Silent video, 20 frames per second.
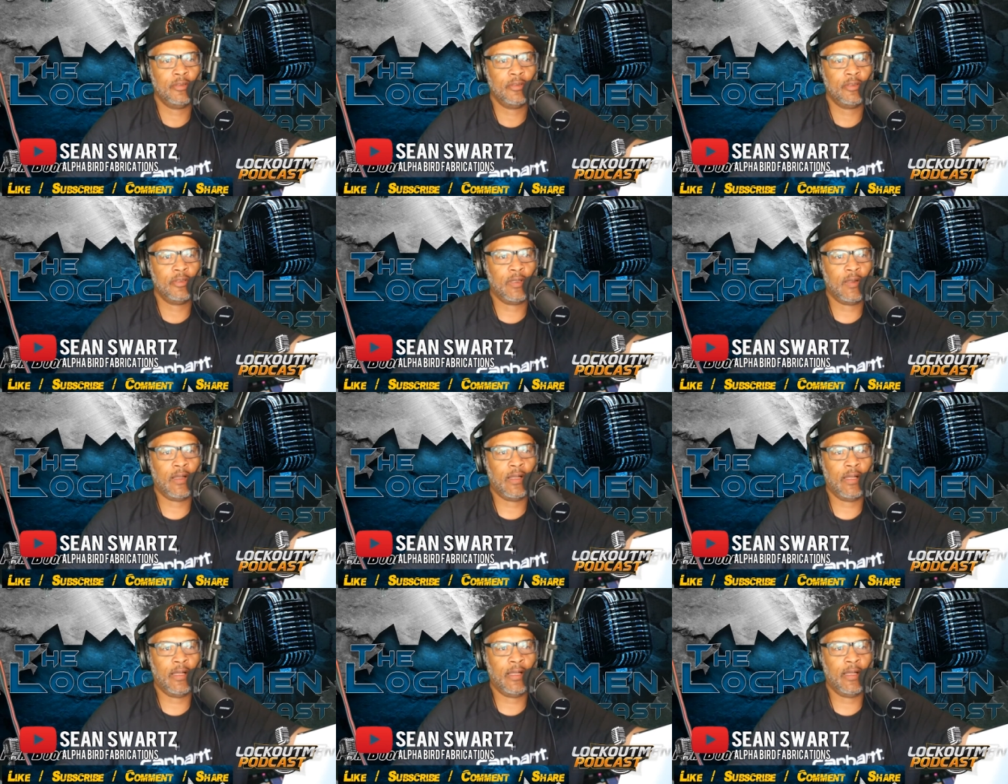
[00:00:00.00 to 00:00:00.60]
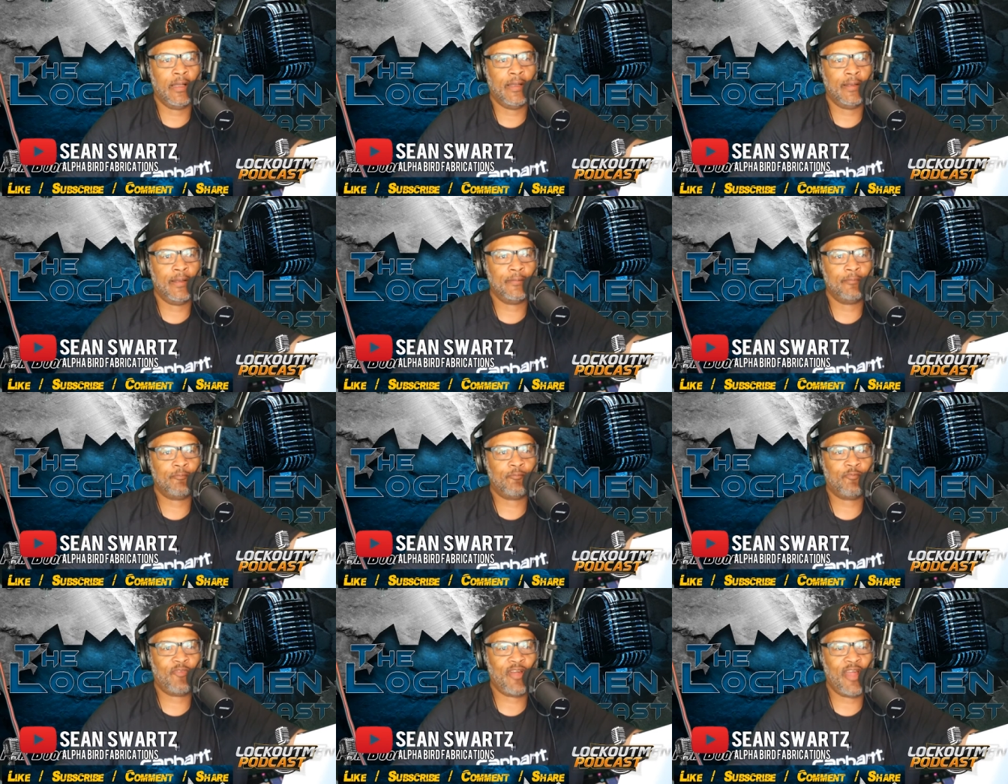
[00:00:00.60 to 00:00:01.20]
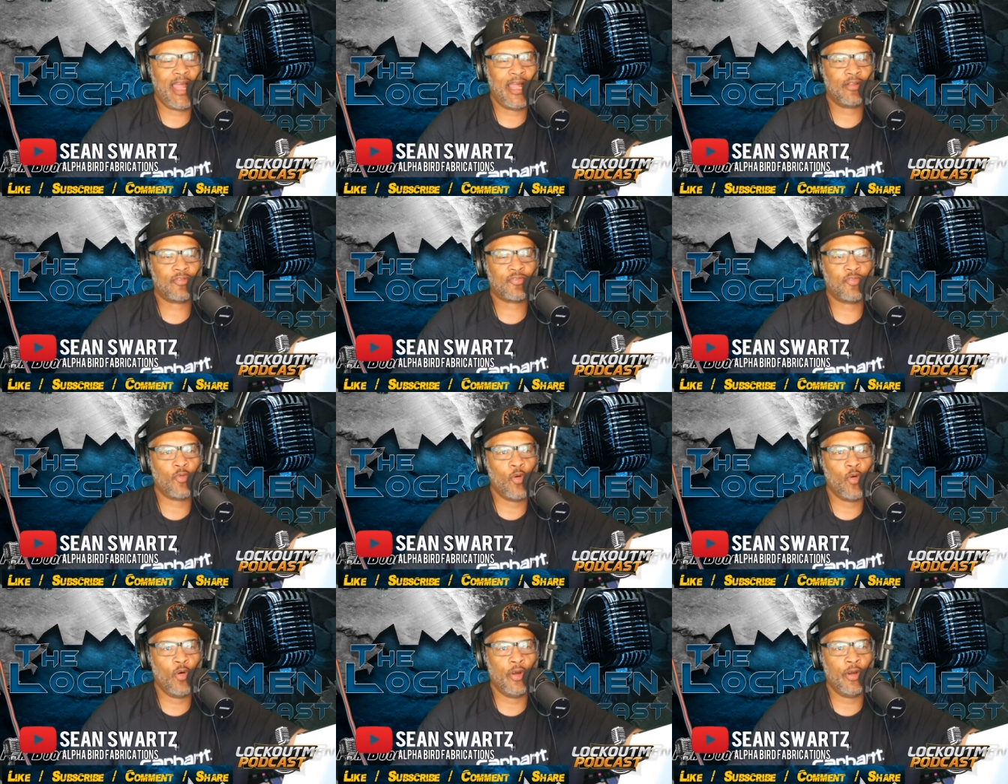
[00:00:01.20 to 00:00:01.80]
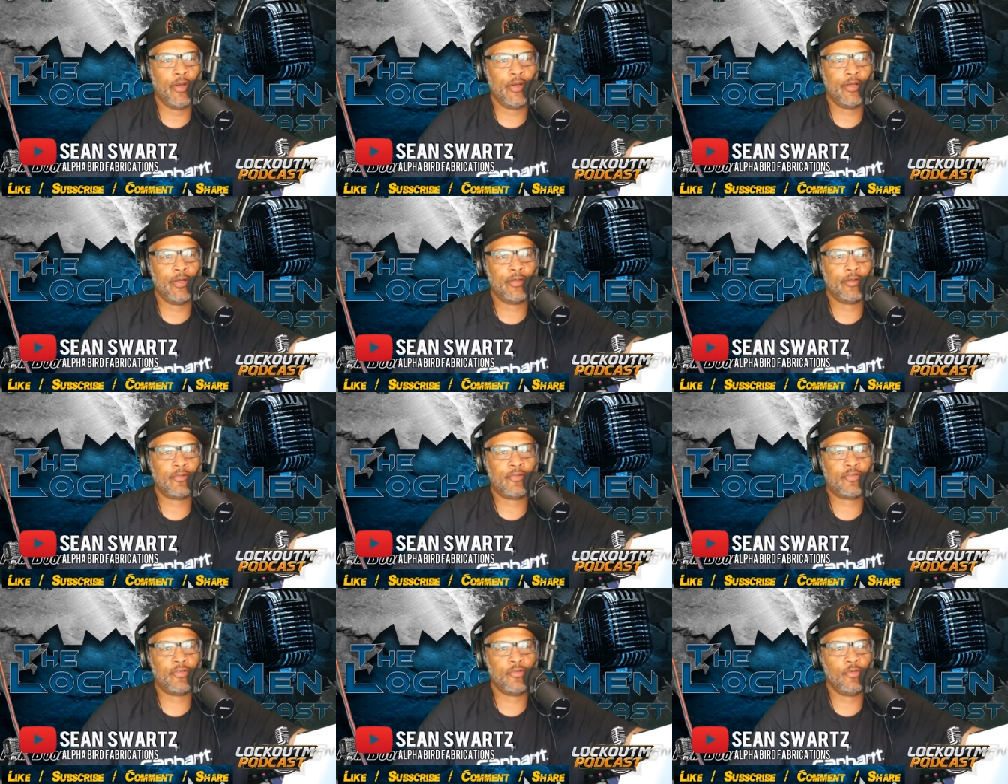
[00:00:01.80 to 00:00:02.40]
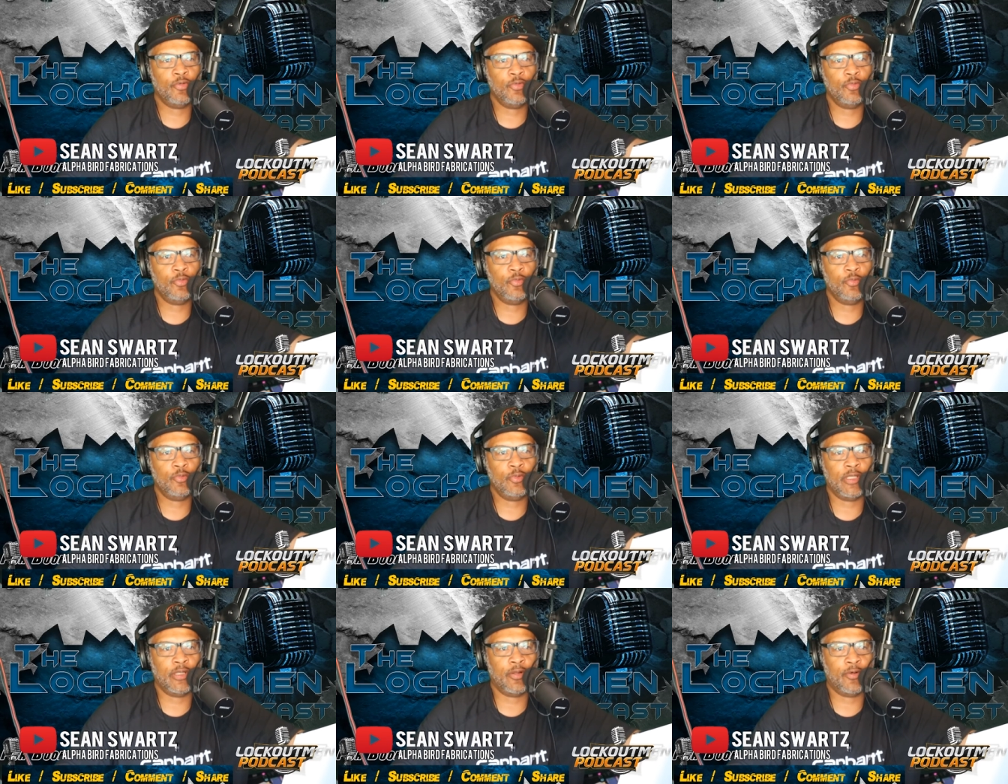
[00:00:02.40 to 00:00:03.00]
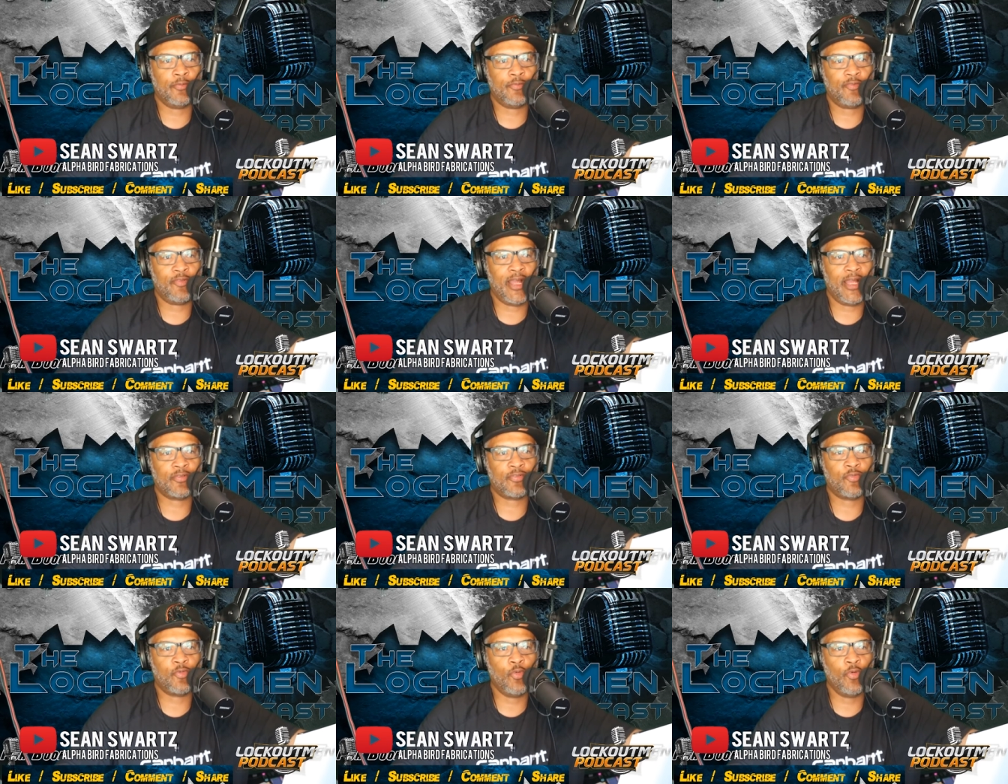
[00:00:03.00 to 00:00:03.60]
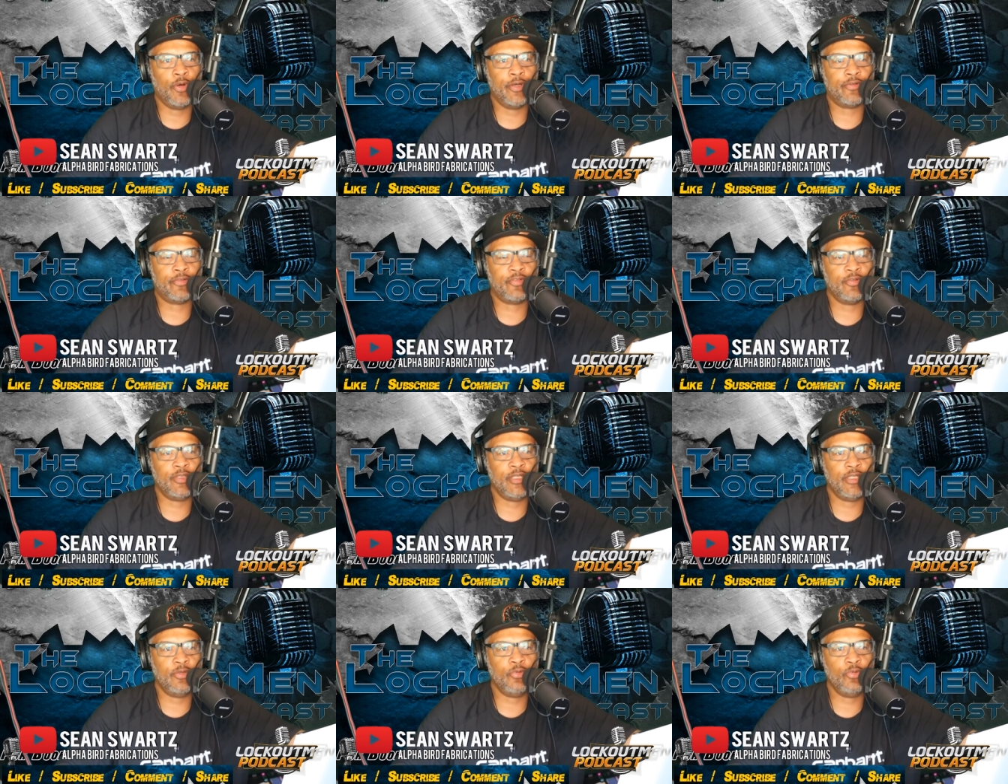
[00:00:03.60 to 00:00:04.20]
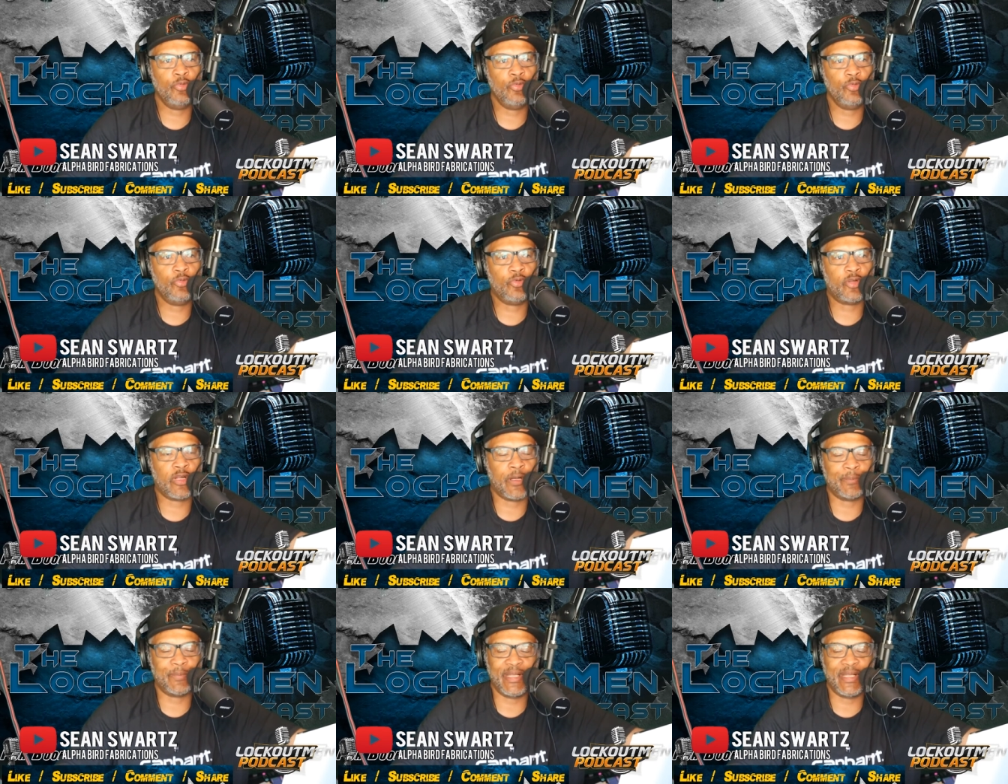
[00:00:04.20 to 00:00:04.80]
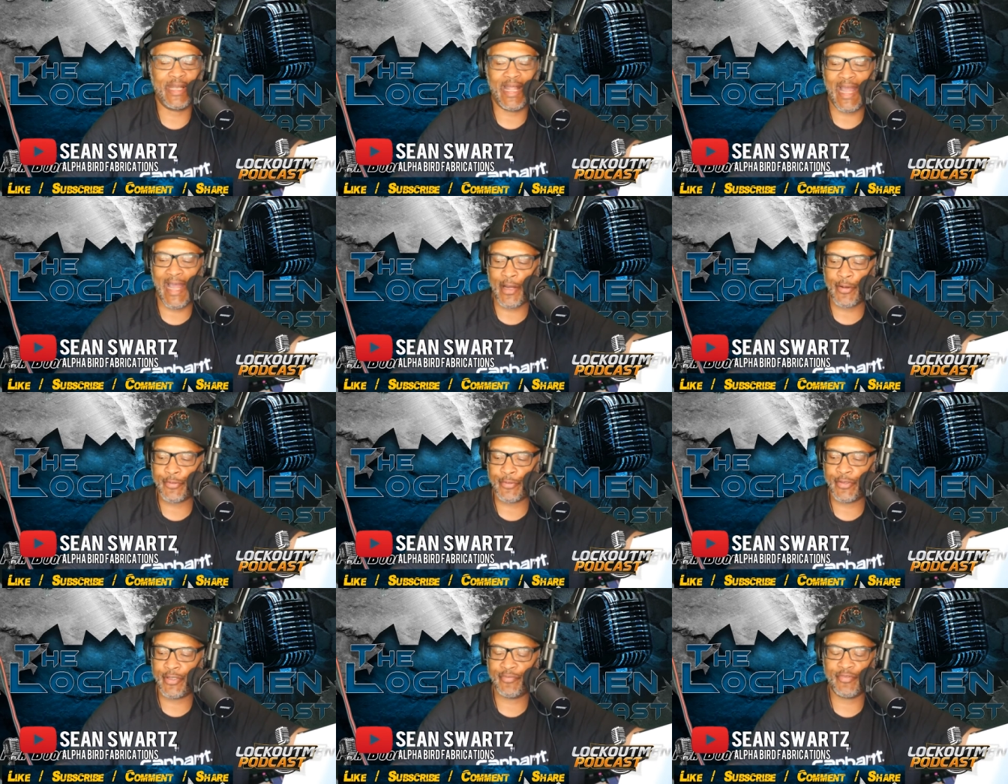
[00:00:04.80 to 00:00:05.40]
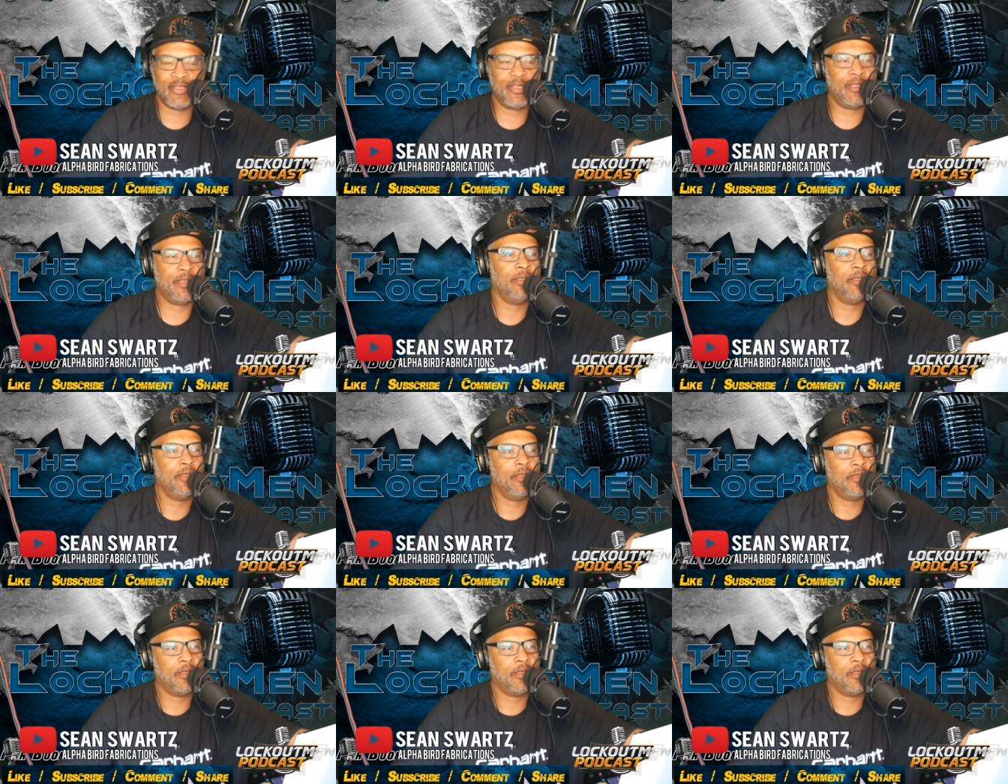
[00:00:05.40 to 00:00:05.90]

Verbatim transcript: Uh, fast forward to you know fast forward to you coming out of it